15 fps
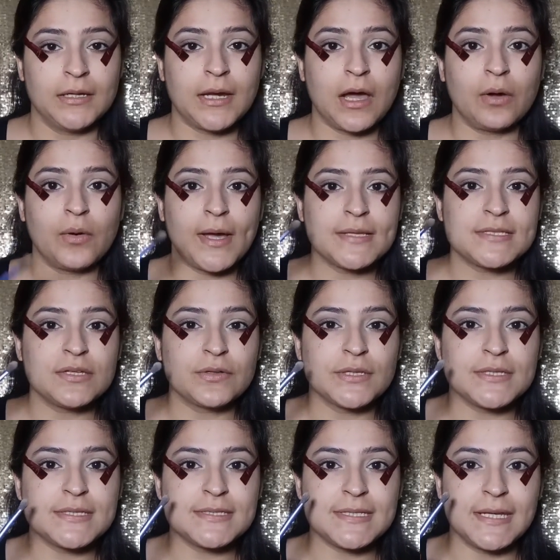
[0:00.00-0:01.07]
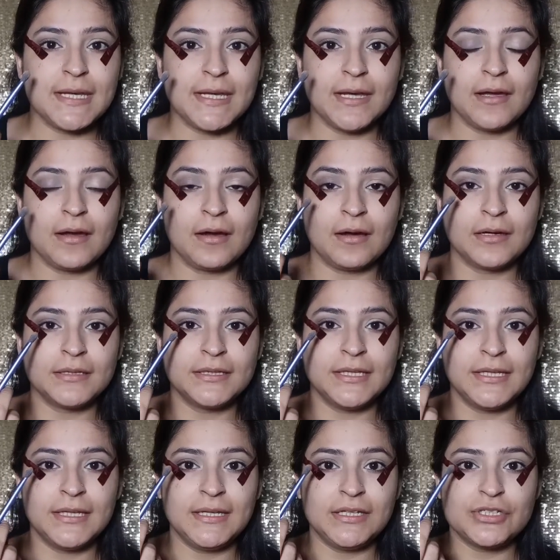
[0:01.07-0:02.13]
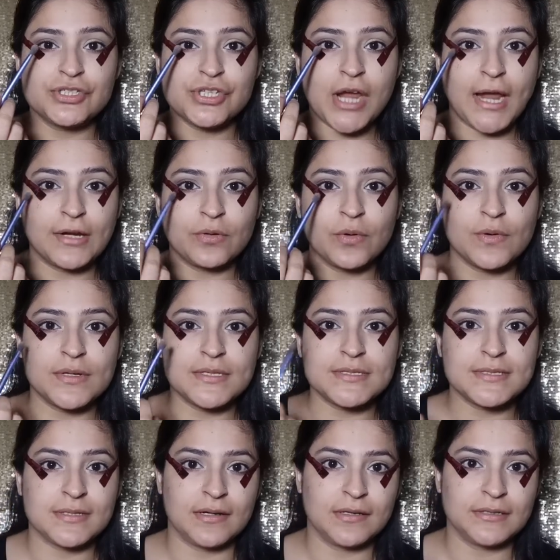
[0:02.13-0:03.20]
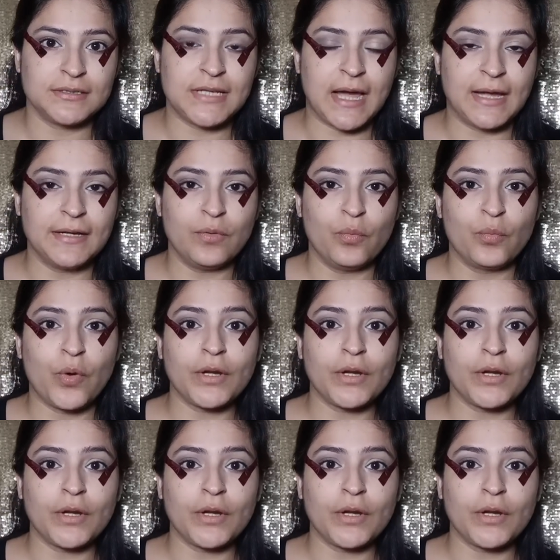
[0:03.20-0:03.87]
Now as you can see, the shadow is done.